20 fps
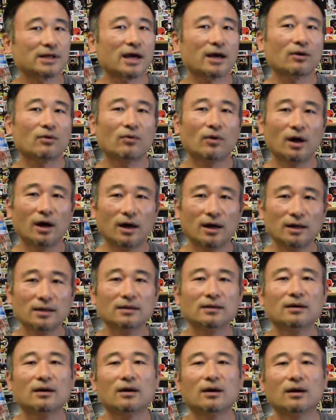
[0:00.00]
Hank Hwan.
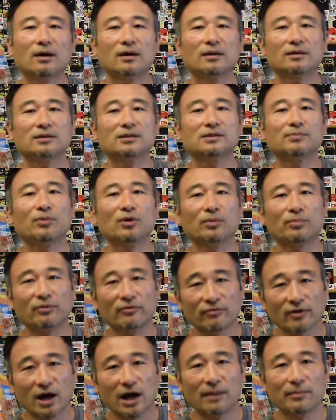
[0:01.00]
Uh, this is
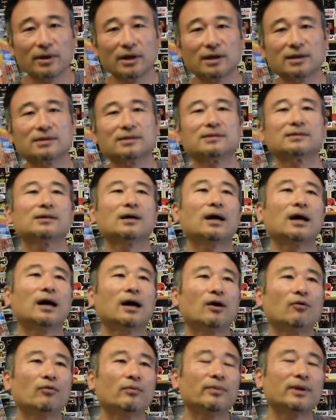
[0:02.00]
Bulletproof Comics.
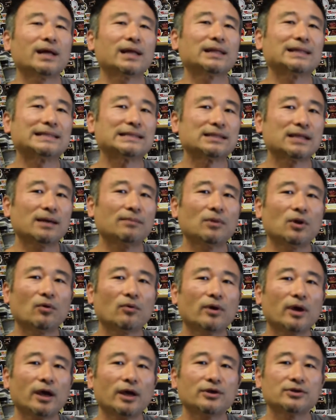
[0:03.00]
Uh, we've been at the same
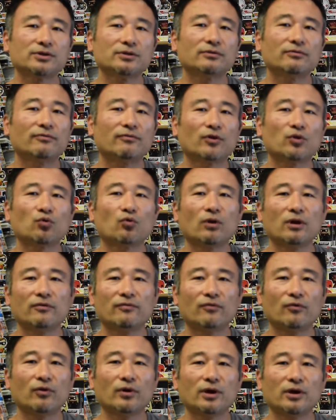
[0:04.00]
location for
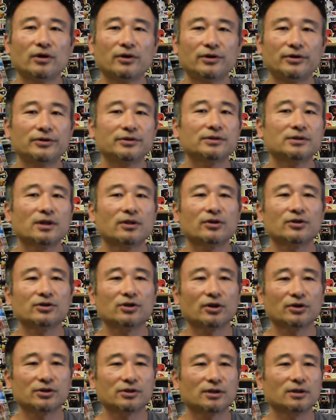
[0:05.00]
twenty-four years in the
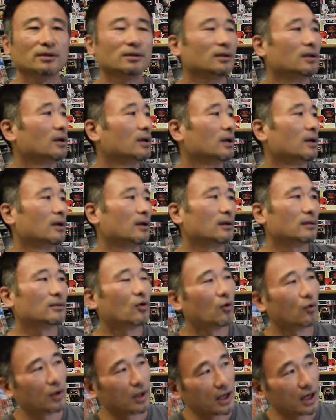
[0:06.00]
Junction. The
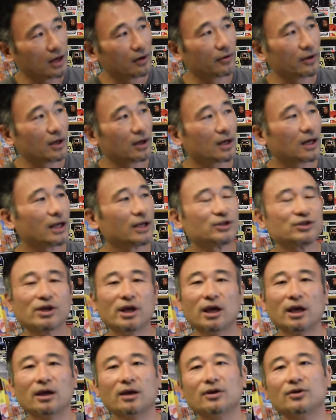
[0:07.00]
whole area kind of
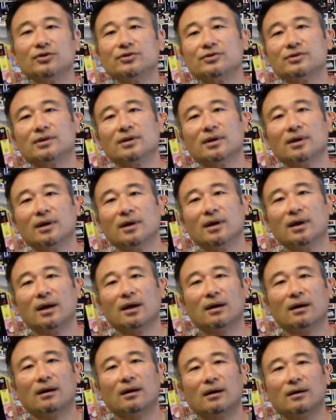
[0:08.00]
changed.
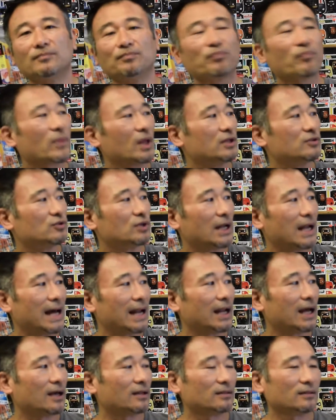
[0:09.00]
Uh, it's a lot
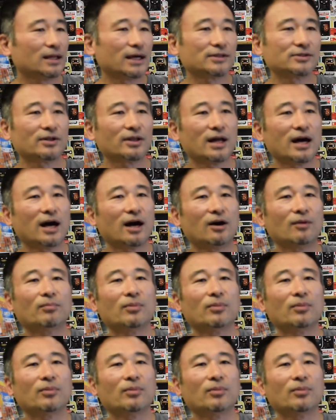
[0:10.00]
nicer now.